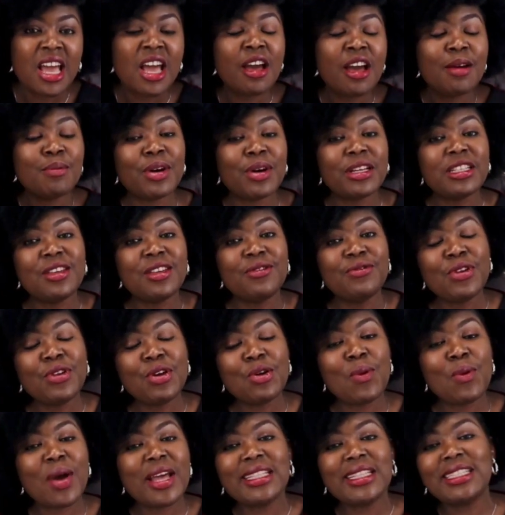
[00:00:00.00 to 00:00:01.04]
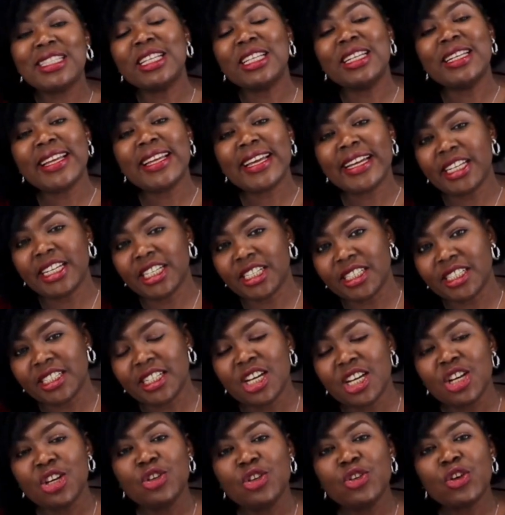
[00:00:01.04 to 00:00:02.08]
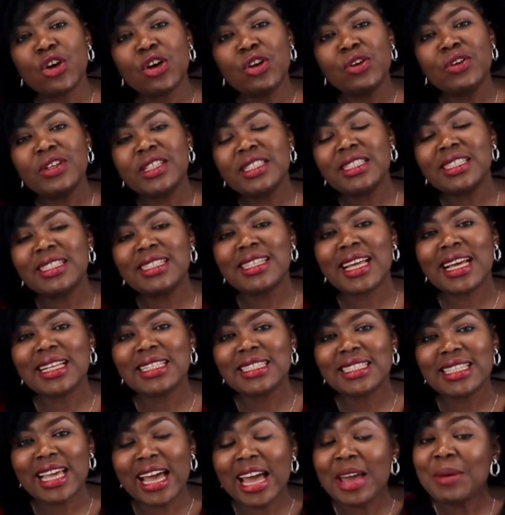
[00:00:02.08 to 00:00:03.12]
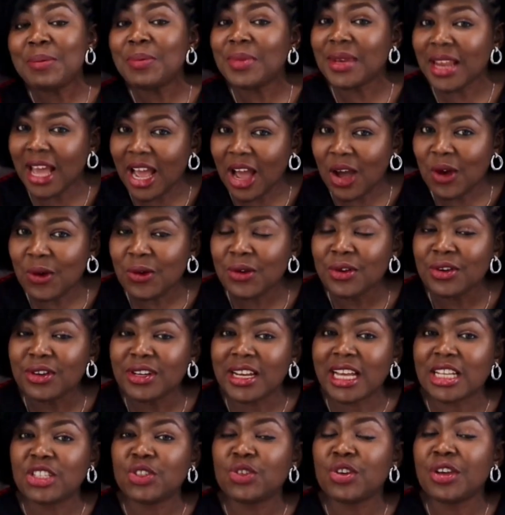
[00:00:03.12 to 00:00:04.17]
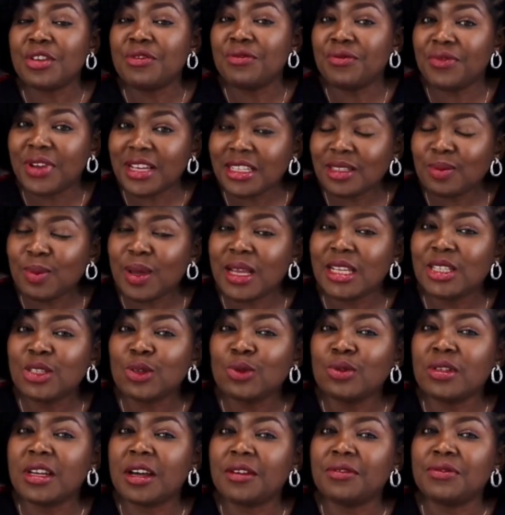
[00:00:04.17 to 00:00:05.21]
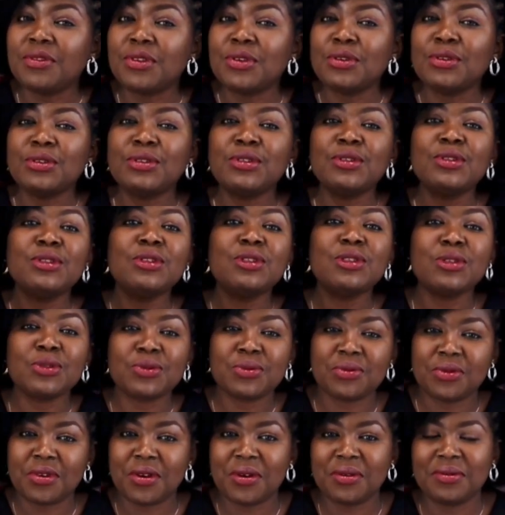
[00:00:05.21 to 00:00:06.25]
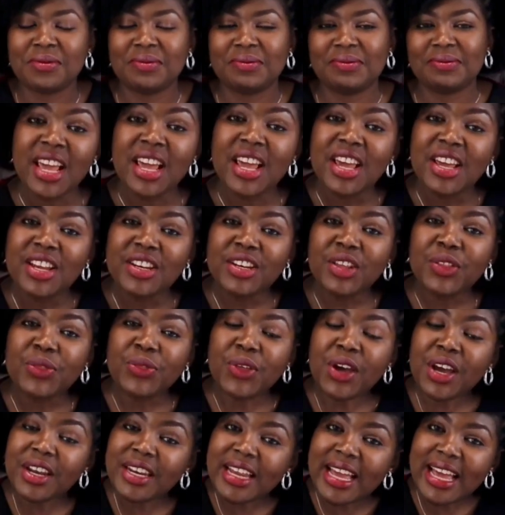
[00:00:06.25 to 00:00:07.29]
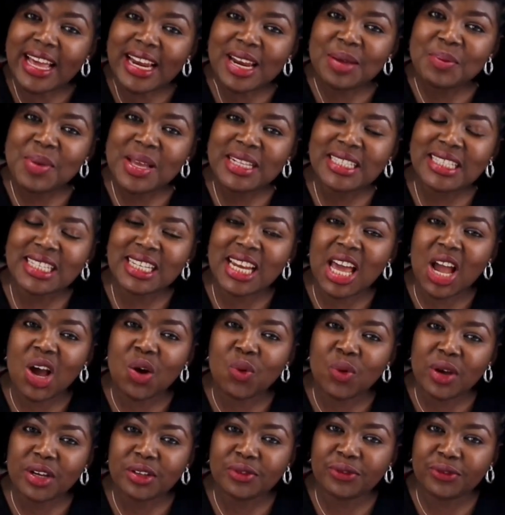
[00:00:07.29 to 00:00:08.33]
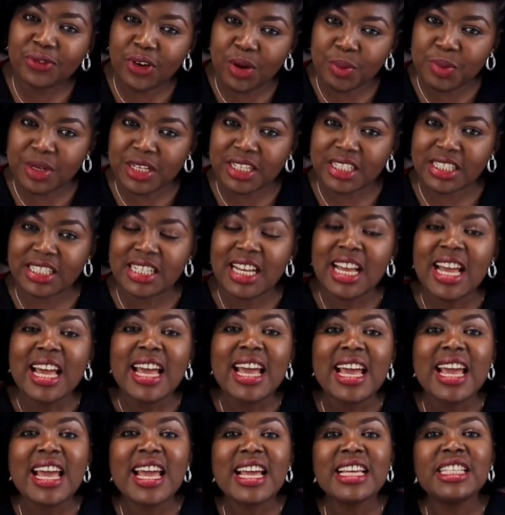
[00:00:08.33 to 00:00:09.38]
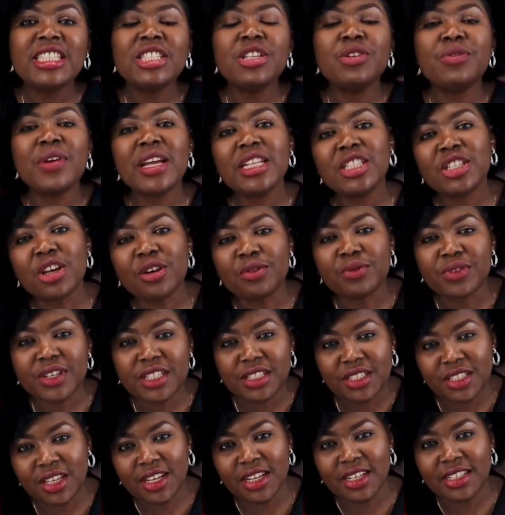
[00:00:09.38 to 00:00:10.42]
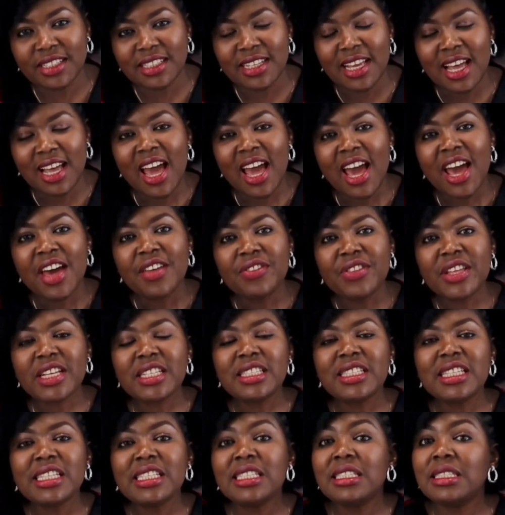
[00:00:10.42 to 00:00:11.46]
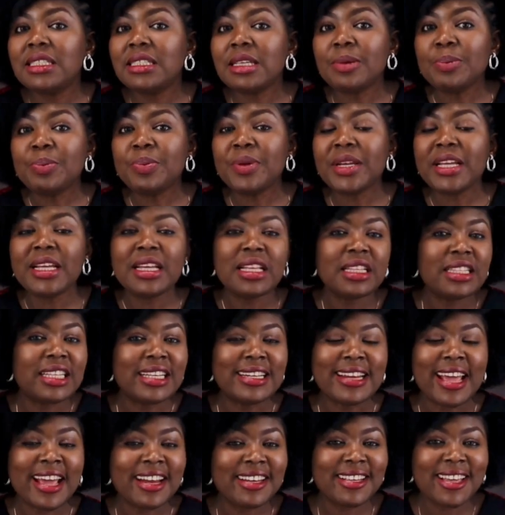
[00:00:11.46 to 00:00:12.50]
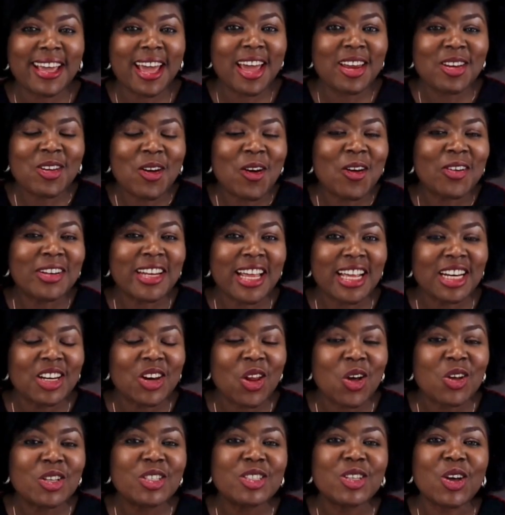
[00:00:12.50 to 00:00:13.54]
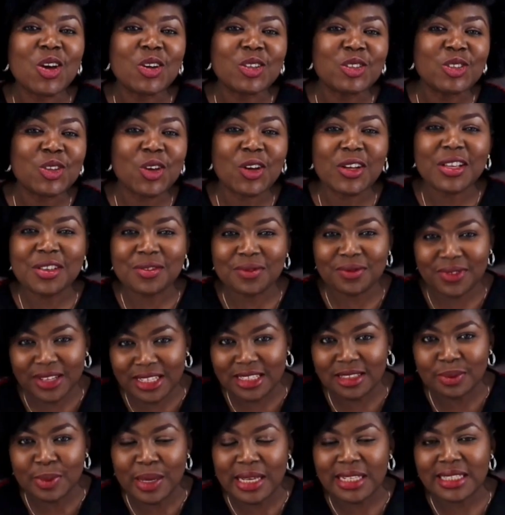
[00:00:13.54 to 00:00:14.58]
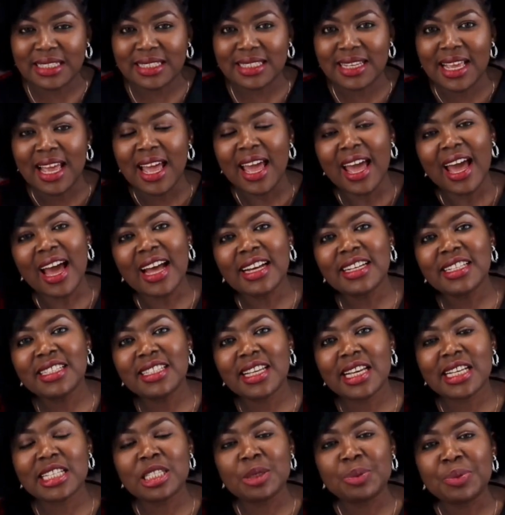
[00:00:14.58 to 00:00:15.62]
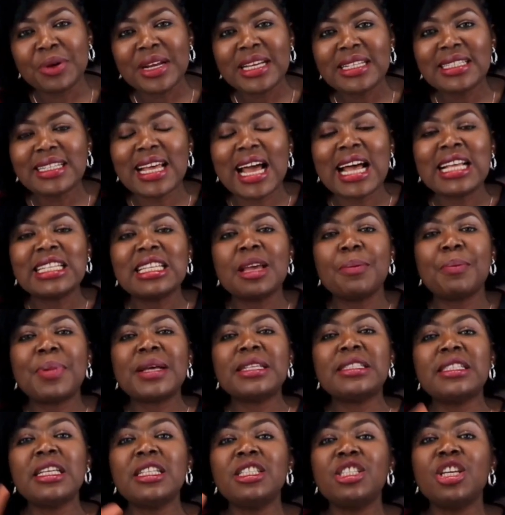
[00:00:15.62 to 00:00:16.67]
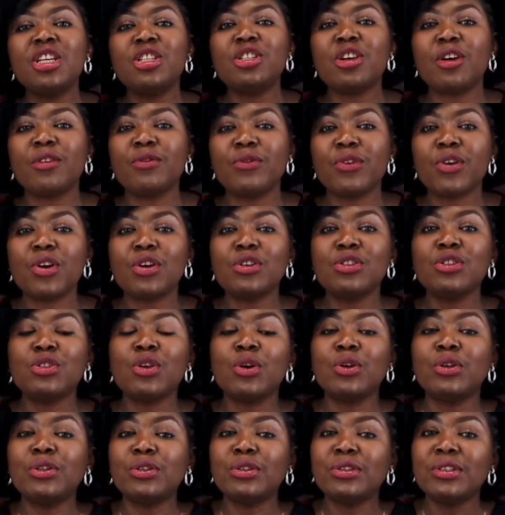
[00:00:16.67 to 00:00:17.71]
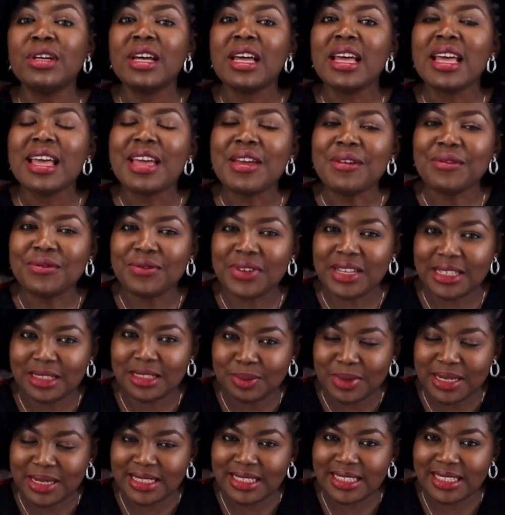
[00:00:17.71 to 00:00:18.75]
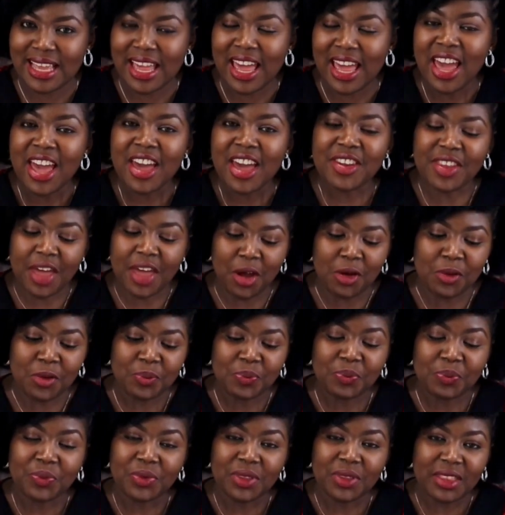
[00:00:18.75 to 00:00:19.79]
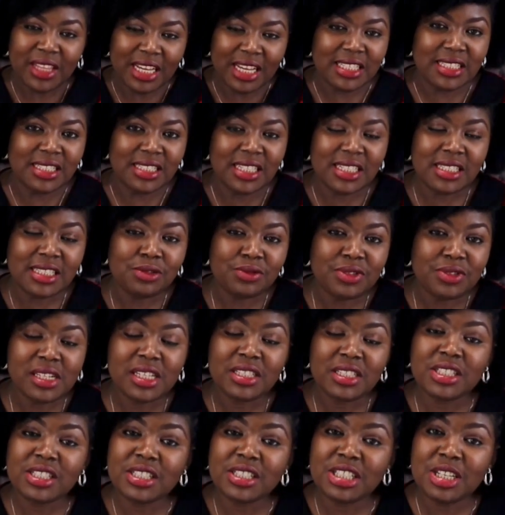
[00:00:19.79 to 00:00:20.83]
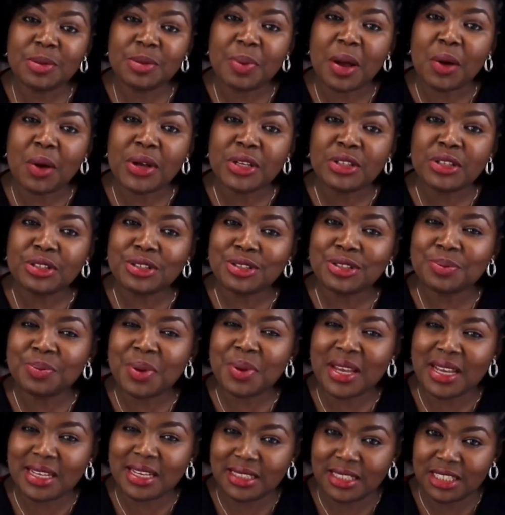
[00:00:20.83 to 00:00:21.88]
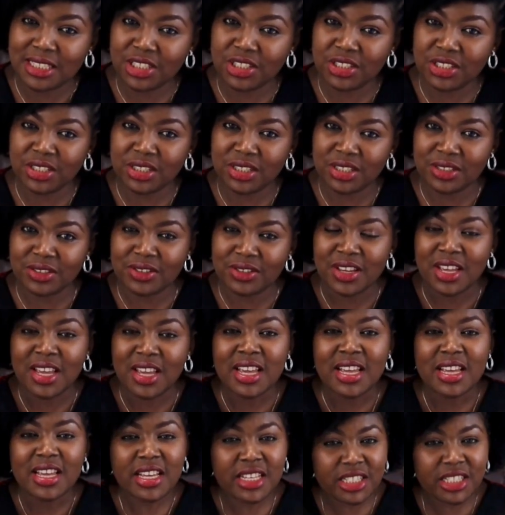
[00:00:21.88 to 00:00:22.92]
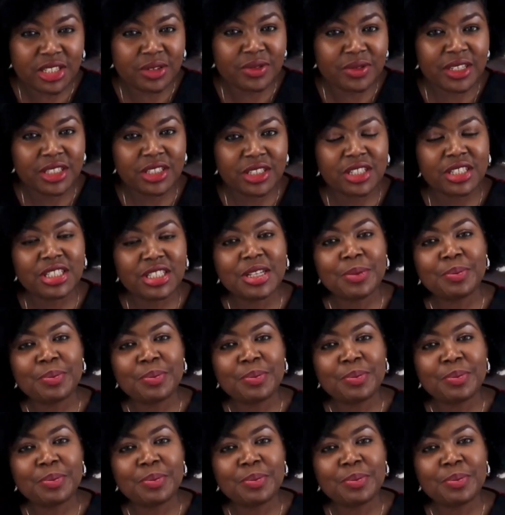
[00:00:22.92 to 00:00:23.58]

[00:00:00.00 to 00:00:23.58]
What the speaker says: But if you wait till later, you're losing that time now that your investments could have used to grow. The third element in our wealth formula is the rate of return. This is simply the net gain or net loss on your investments and is expressed as a percentage of your total investments. Now, there's this relationship I want you to pay attention to. Is the relationship